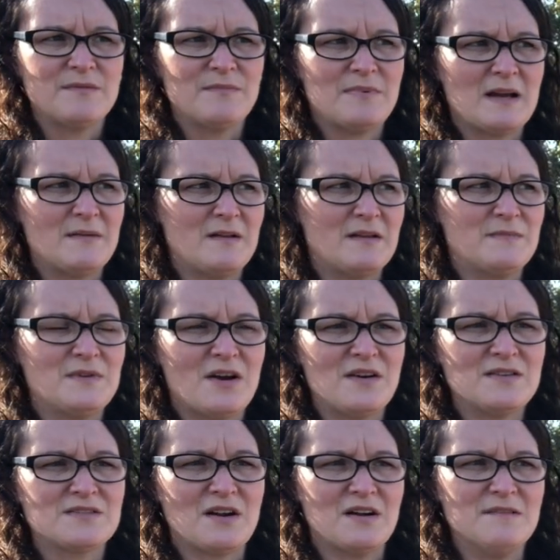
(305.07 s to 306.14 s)
But
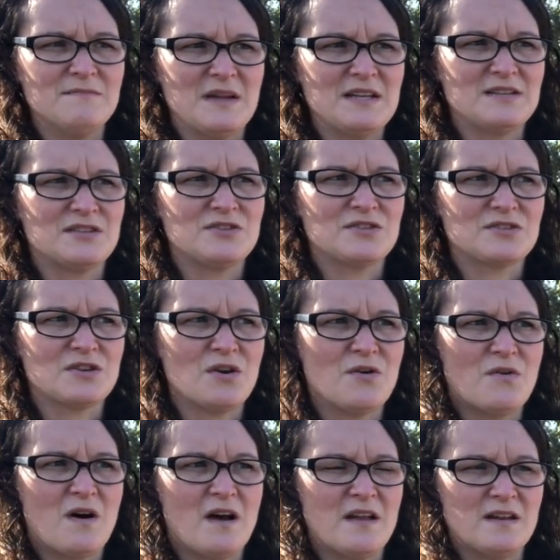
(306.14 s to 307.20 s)
dogs aren't meant to just go
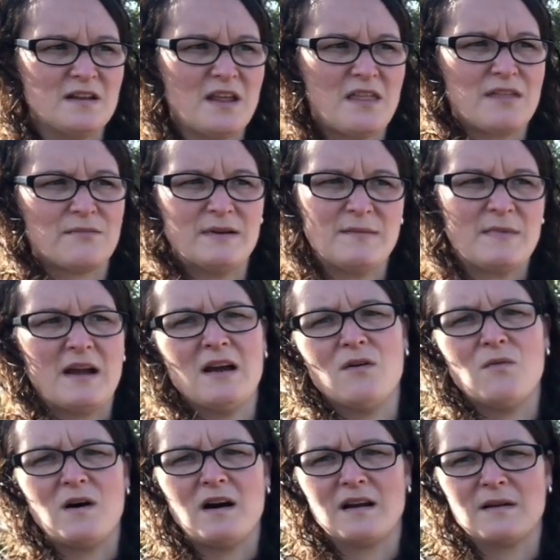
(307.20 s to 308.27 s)
on a three mile
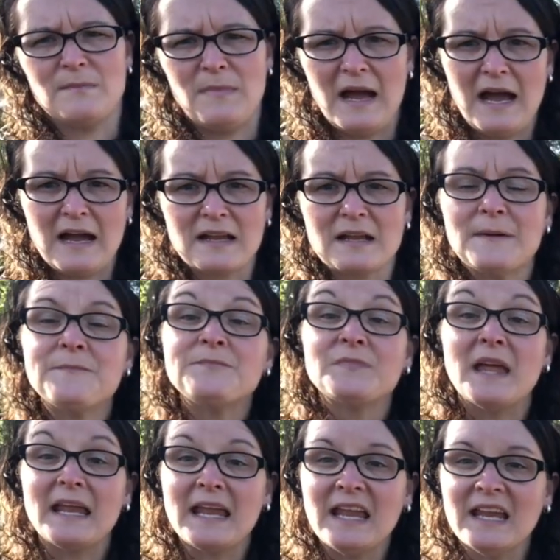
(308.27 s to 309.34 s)
walk back. They
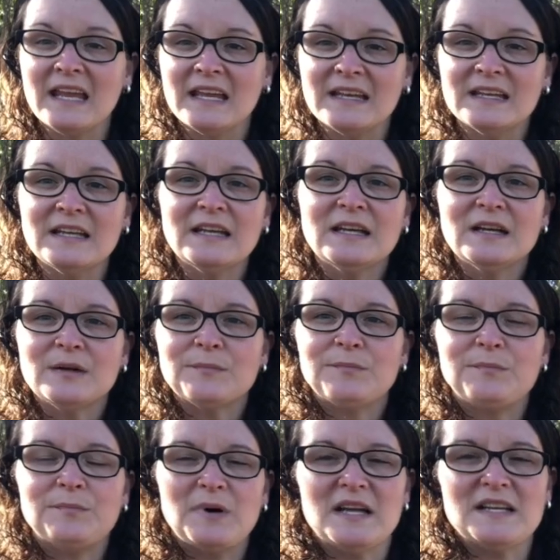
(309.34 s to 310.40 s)
can,
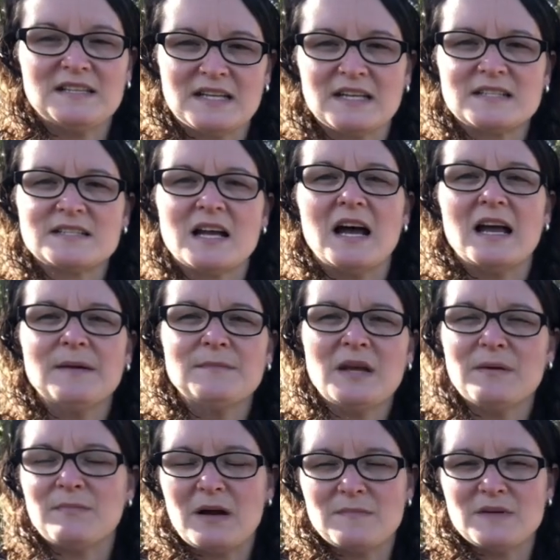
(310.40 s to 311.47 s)
but it takes time,
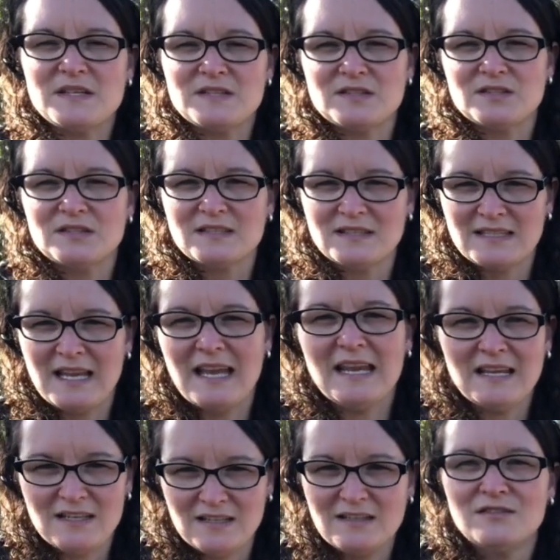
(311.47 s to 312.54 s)
and puppies
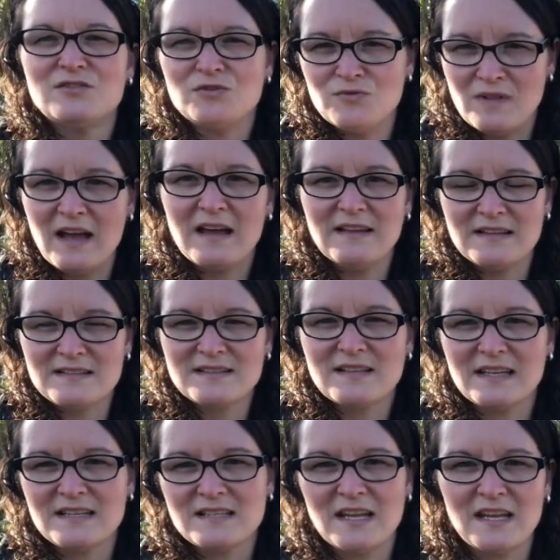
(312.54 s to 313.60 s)
can't do that. It's
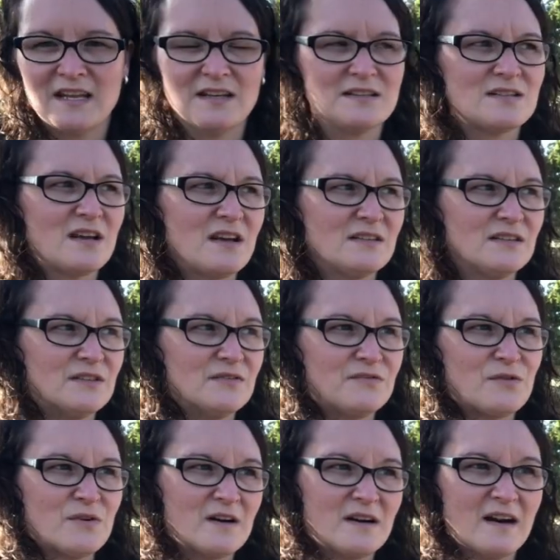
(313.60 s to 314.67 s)
like taking a toddler
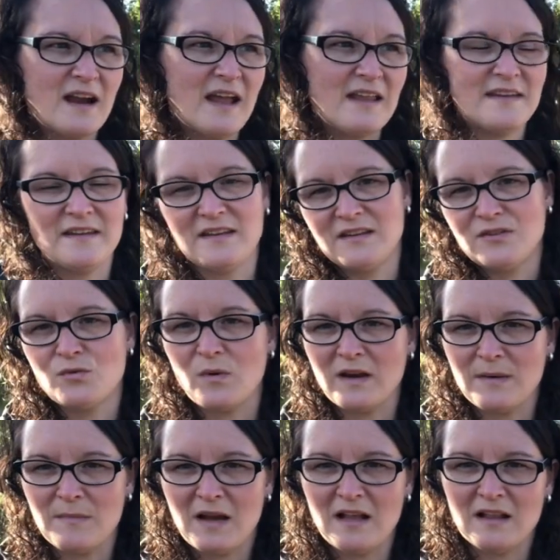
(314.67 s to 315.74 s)
for a 20
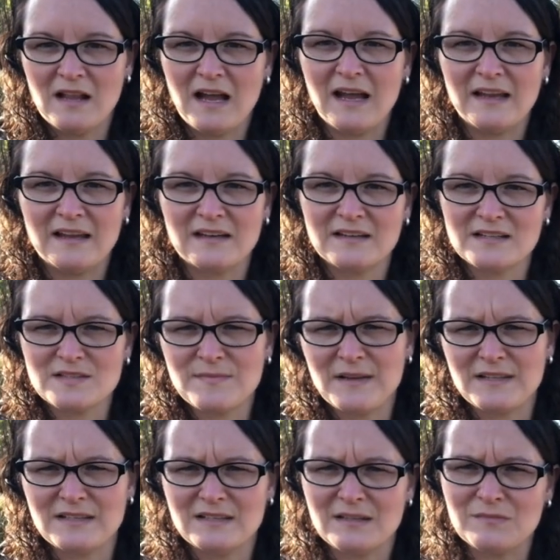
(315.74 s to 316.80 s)
mile hike and
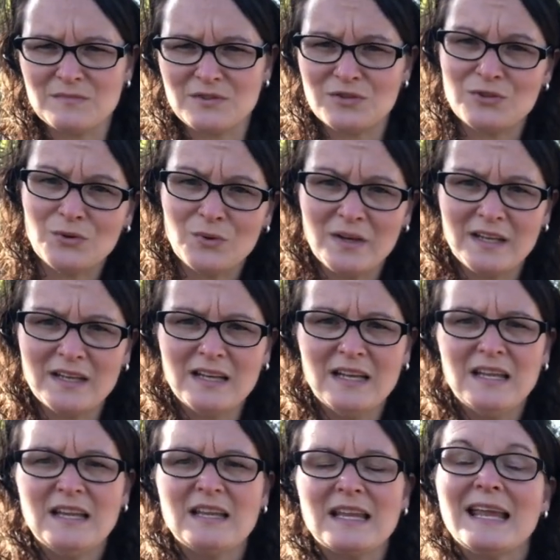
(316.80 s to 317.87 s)
expecting them to do it.
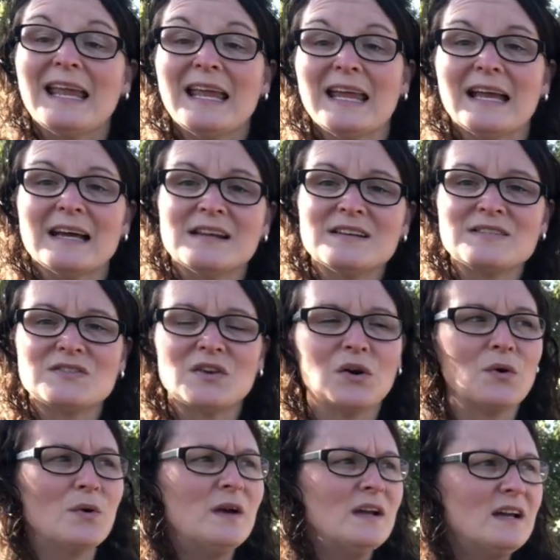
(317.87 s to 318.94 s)
They can't.
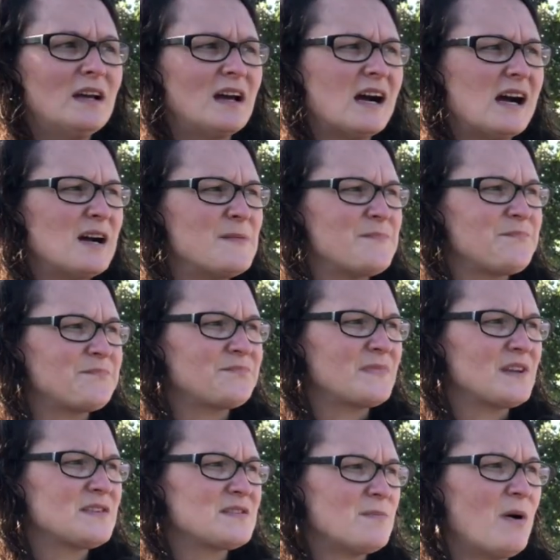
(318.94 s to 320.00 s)
So, um,
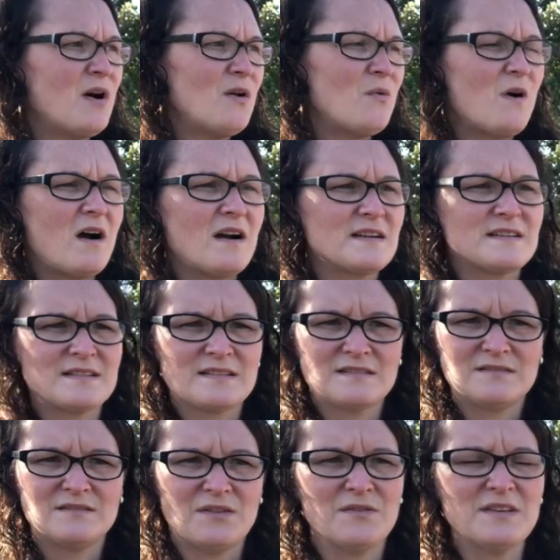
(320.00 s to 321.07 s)
small walks,
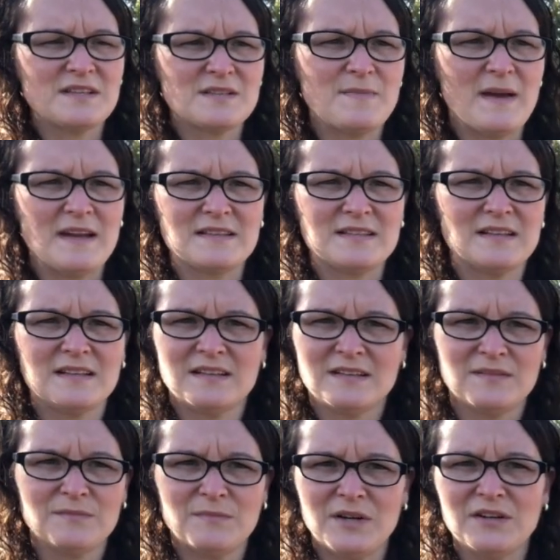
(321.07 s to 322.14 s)
don't expect
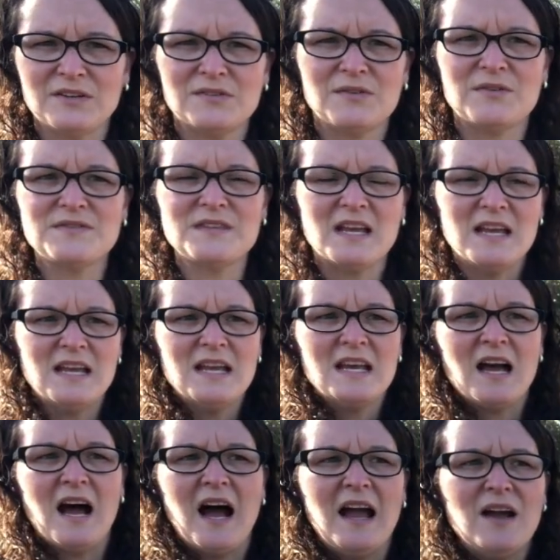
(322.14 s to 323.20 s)
miracles.
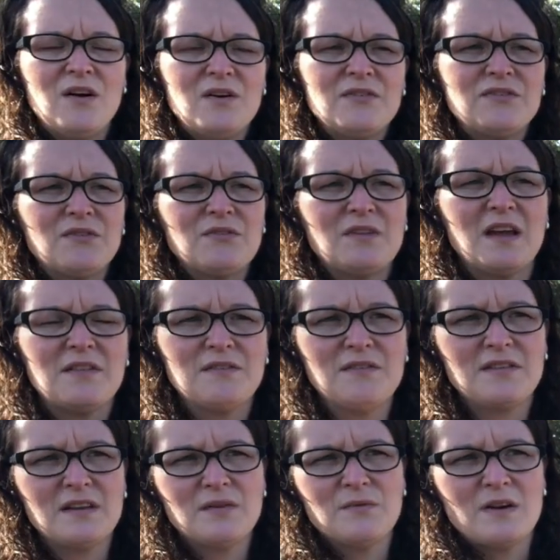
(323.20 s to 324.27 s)
I also, the other
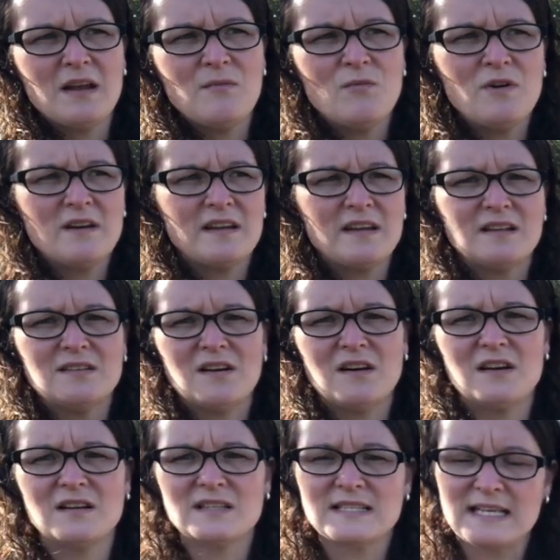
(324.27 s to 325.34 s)
thing when I'm walking
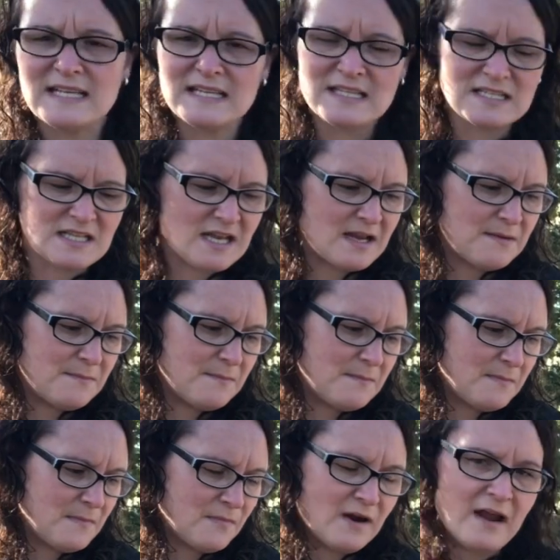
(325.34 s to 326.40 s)
dogs is
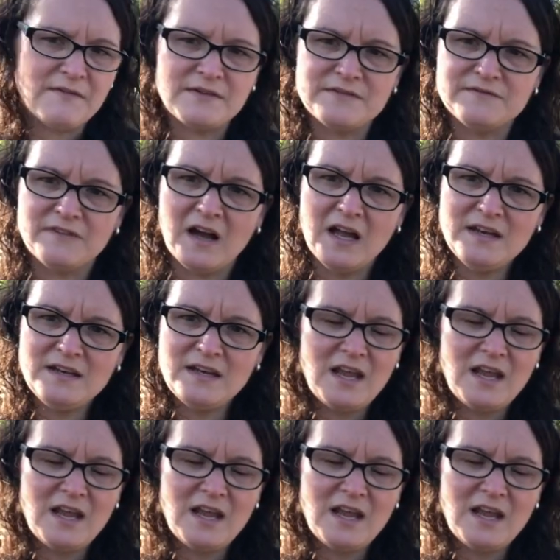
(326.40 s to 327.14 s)
I'm, we're having fun.